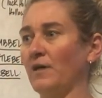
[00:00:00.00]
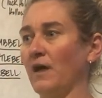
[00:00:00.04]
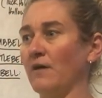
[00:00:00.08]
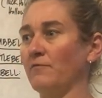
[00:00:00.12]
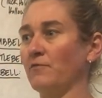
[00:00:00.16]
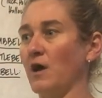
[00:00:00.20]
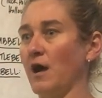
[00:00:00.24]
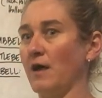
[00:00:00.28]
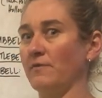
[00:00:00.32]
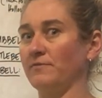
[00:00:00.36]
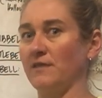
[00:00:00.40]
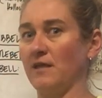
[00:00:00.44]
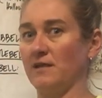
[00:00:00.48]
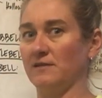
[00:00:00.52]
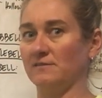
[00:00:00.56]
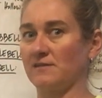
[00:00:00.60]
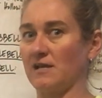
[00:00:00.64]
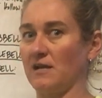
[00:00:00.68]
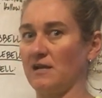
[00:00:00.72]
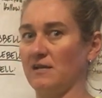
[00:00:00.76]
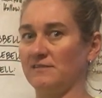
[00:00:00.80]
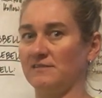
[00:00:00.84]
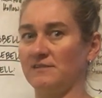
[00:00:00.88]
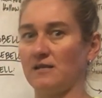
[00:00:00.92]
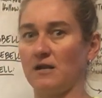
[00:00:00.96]
I've got things
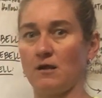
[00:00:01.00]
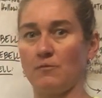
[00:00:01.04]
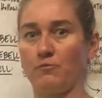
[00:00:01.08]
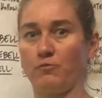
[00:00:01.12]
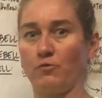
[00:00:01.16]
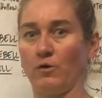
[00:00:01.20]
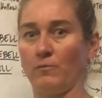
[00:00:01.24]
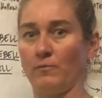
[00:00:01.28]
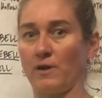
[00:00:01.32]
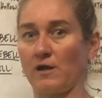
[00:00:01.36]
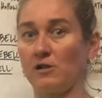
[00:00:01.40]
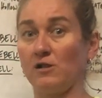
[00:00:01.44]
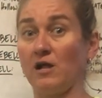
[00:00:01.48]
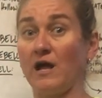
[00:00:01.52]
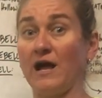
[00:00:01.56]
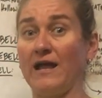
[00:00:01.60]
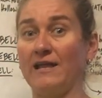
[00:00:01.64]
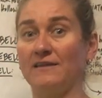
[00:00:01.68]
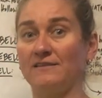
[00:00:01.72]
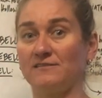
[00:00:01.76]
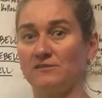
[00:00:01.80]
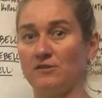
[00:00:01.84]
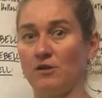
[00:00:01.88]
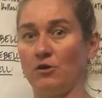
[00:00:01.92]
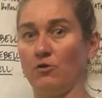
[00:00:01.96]
kind of set up where my
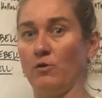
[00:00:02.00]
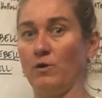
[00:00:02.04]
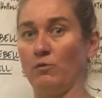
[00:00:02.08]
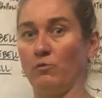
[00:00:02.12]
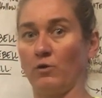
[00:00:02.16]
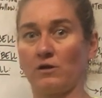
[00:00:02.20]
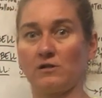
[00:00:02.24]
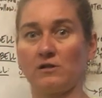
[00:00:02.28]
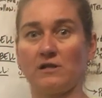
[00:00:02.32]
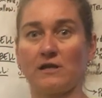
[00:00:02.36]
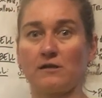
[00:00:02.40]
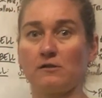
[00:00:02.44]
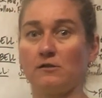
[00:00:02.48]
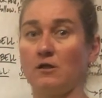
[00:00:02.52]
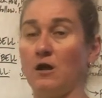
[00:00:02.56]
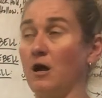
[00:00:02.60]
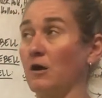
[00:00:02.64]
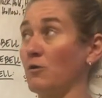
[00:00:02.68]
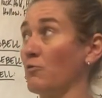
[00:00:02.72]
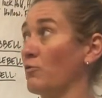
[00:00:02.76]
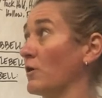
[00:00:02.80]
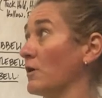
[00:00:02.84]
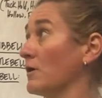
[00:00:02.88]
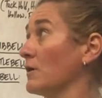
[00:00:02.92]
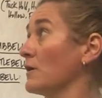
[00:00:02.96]
clients know we work like
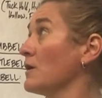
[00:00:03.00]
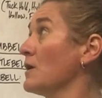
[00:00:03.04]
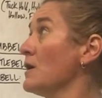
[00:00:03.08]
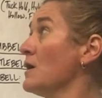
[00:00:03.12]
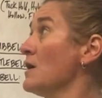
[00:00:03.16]
clockwork.